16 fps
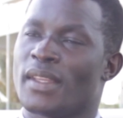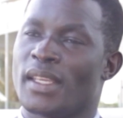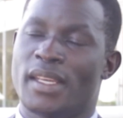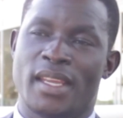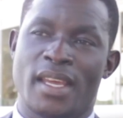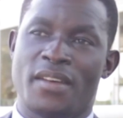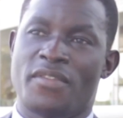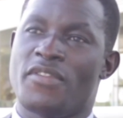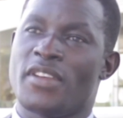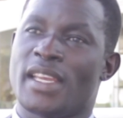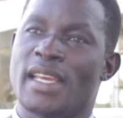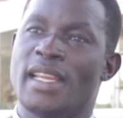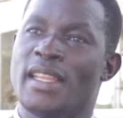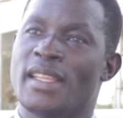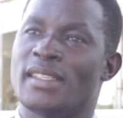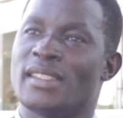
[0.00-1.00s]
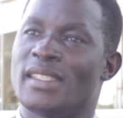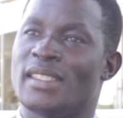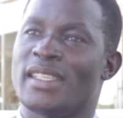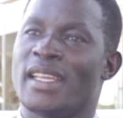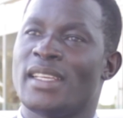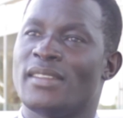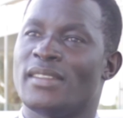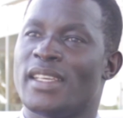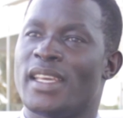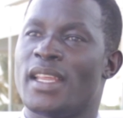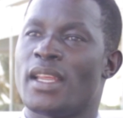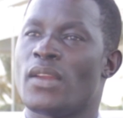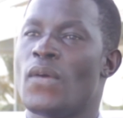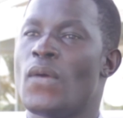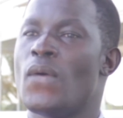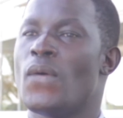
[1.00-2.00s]
the African leaders decide to say that
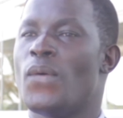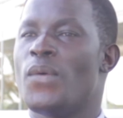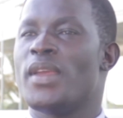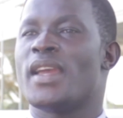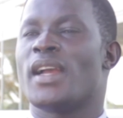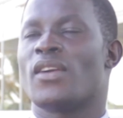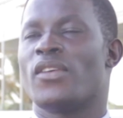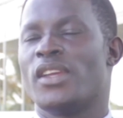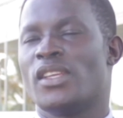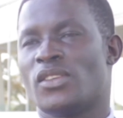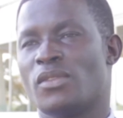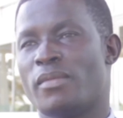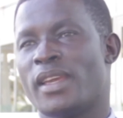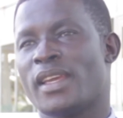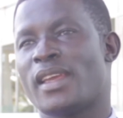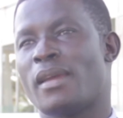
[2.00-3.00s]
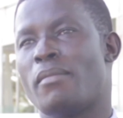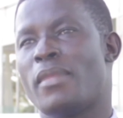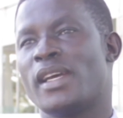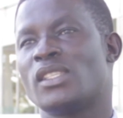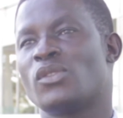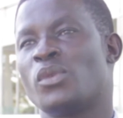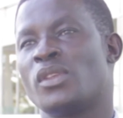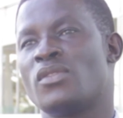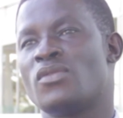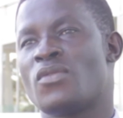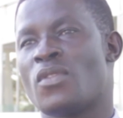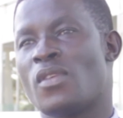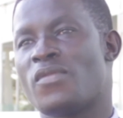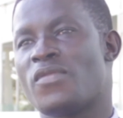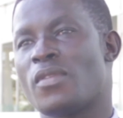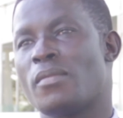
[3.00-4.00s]
we are going to make a mass
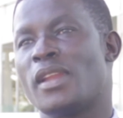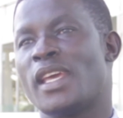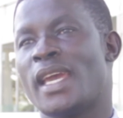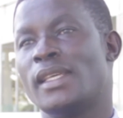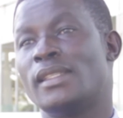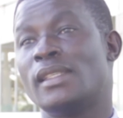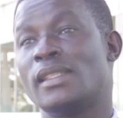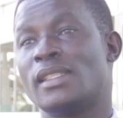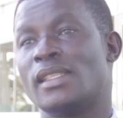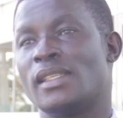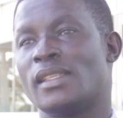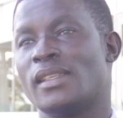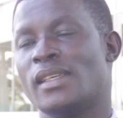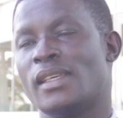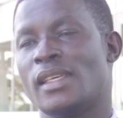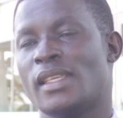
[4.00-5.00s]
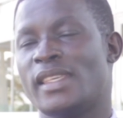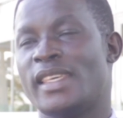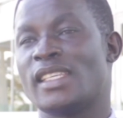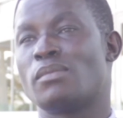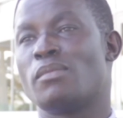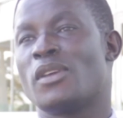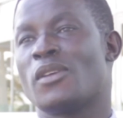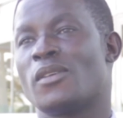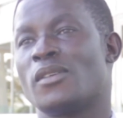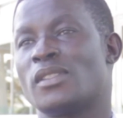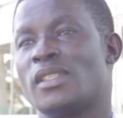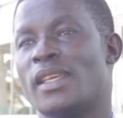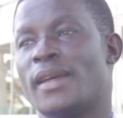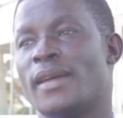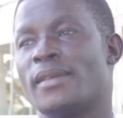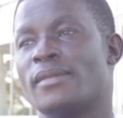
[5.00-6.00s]
withdrawal from the ICC just because
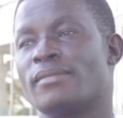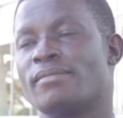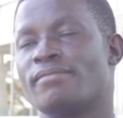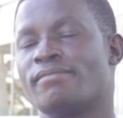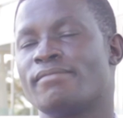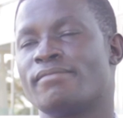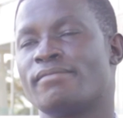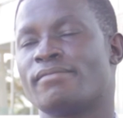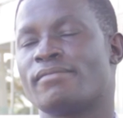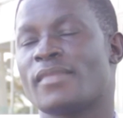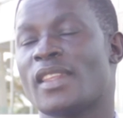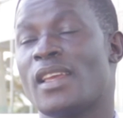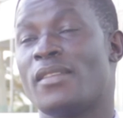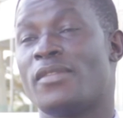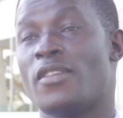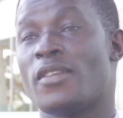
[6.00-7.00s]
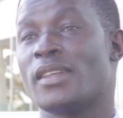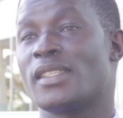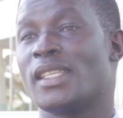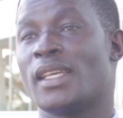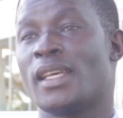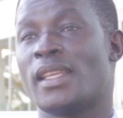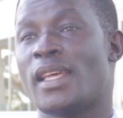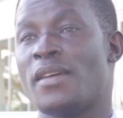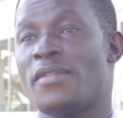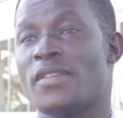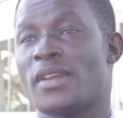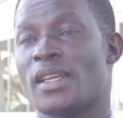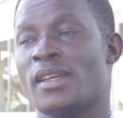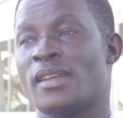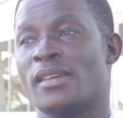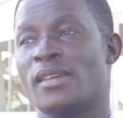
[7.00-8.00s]
they are focusing on
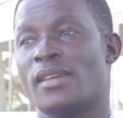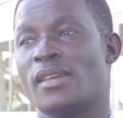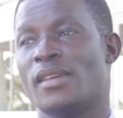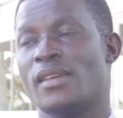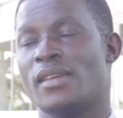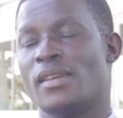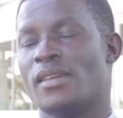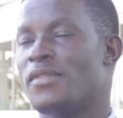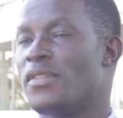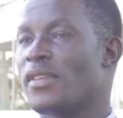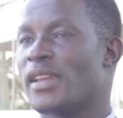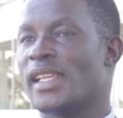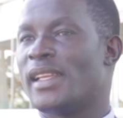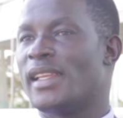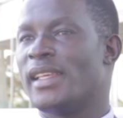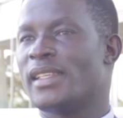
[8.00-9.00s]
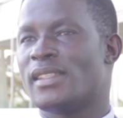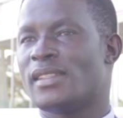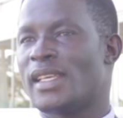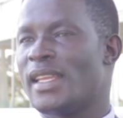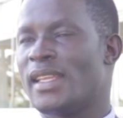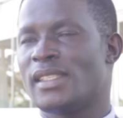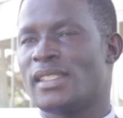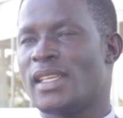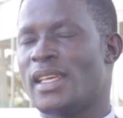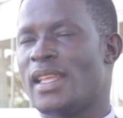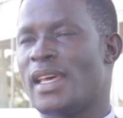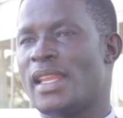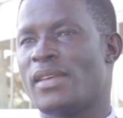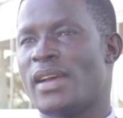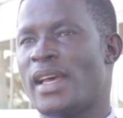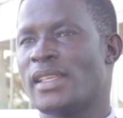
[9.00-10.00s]
Africa. For real, let's understand
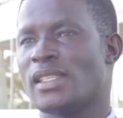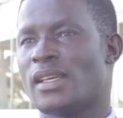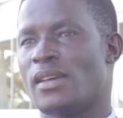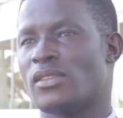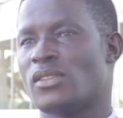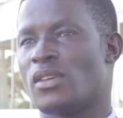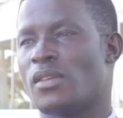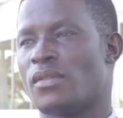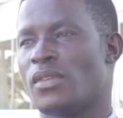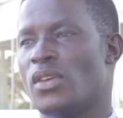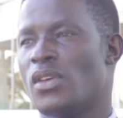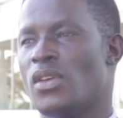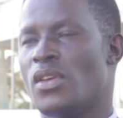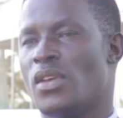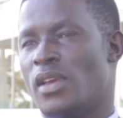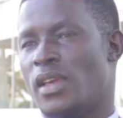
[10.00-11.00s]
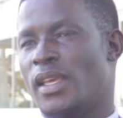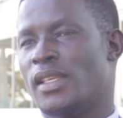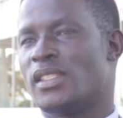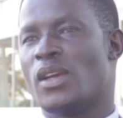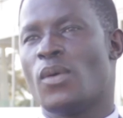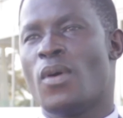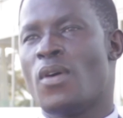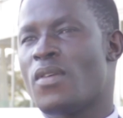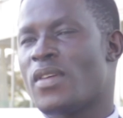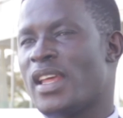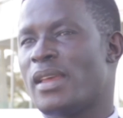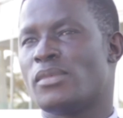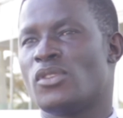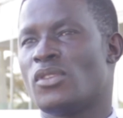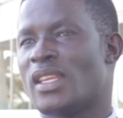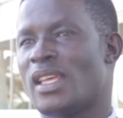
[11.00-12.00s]
and ask ourselves, is the war
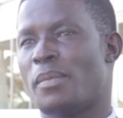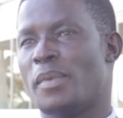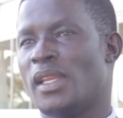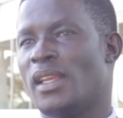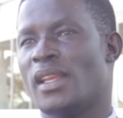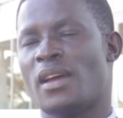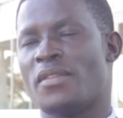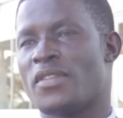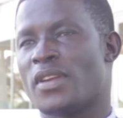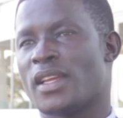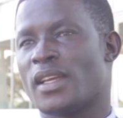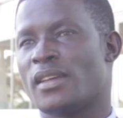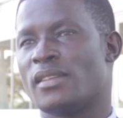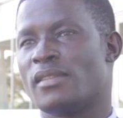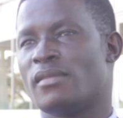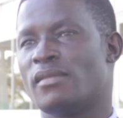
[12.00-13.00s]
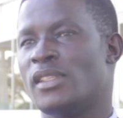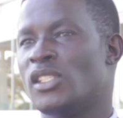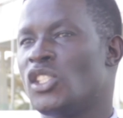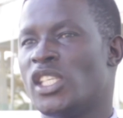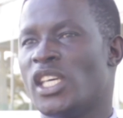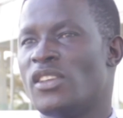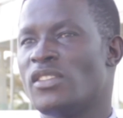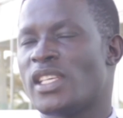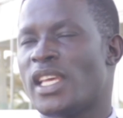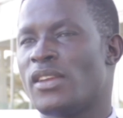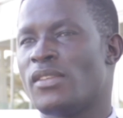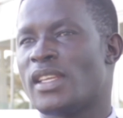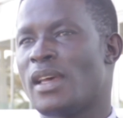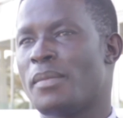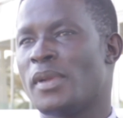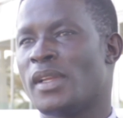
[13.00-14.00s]
crimes not happening in Africa? Is genocide
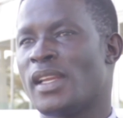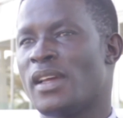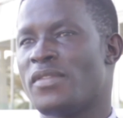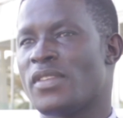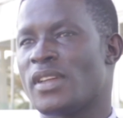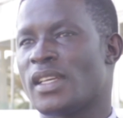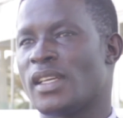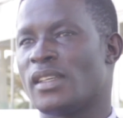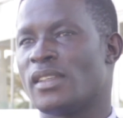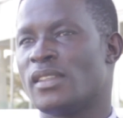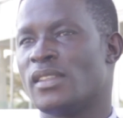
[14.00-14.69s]
not happening in Africa?